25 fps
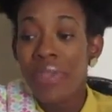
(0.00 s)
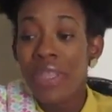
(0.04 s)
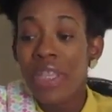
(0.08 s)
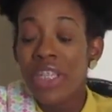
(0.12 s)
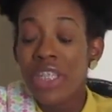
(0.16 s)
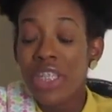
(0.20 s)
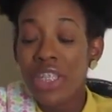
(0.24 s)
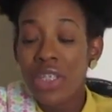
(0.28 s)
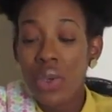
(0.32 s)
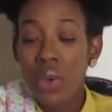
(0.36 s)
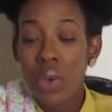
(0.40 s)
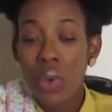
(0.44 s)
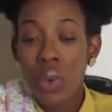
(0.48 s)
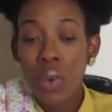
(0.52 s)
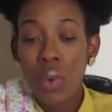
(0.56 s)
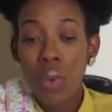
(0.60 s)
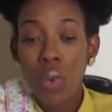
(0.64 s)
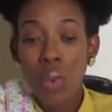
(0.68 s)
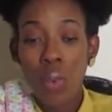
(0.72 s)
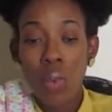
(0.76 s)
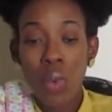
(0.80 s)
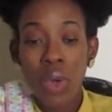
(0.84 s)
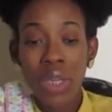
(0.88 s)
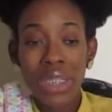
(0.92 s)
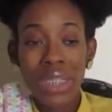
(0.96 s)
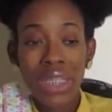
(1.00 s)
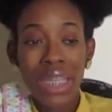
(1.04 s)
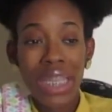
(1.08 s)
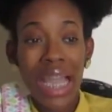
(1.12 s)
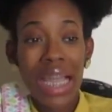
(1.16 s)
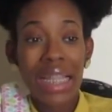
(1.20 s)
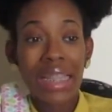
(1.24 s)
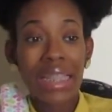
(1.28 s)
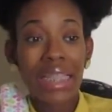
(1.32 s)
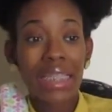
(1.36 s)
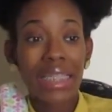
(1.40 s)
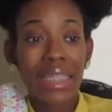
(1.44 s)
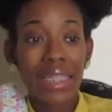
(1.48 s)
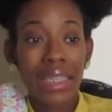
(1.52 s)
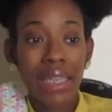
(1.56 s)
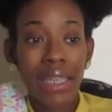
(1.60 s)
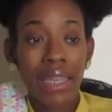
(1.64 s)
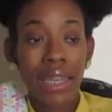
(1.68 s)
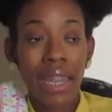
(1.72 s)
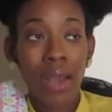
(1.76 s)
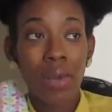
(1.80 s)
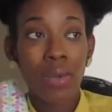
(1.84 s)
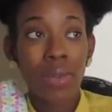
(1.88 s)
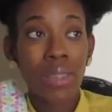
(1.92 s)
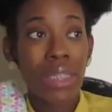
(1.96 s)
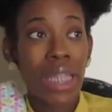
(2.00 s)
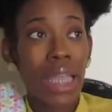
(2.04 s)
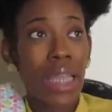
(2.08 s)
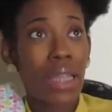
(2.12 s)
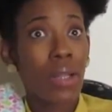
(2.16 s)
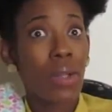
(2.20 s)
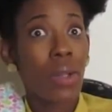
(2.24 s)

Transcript: So once I got to 10, I was like,